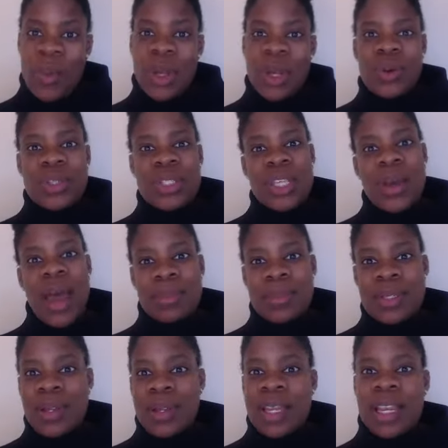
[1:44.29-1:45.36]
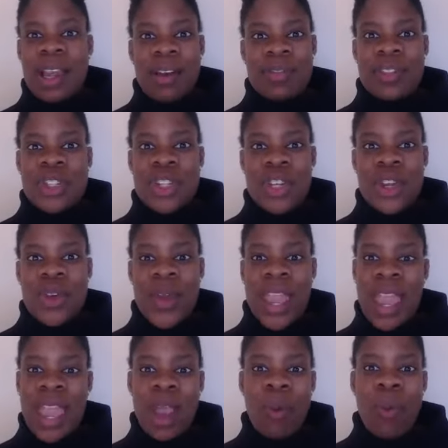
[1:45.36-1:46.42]
We'd also absolutely love to
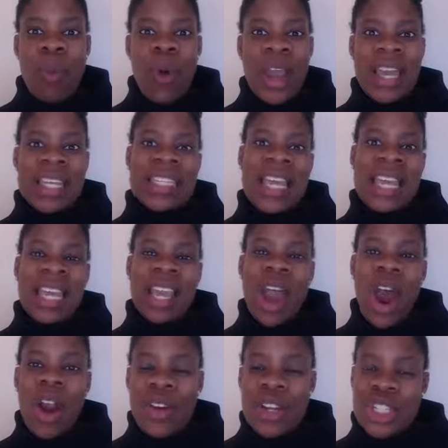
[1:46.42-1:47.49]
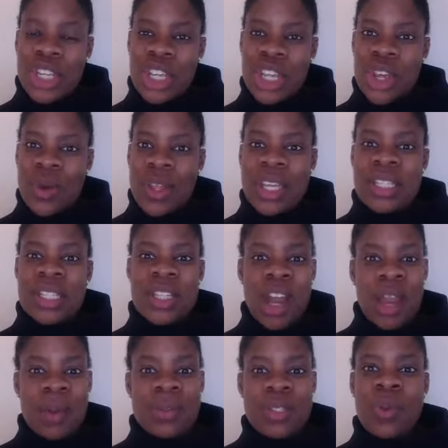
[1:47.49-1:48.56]
hear what is encouraging you at this
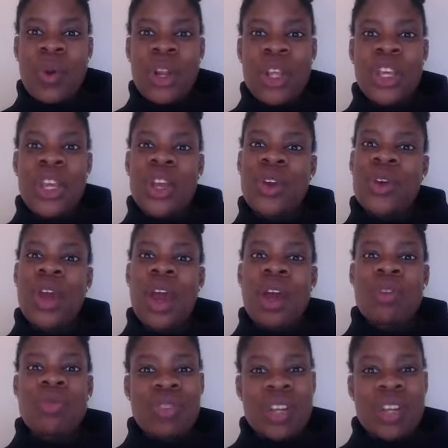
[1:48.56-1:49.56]
time. So what are you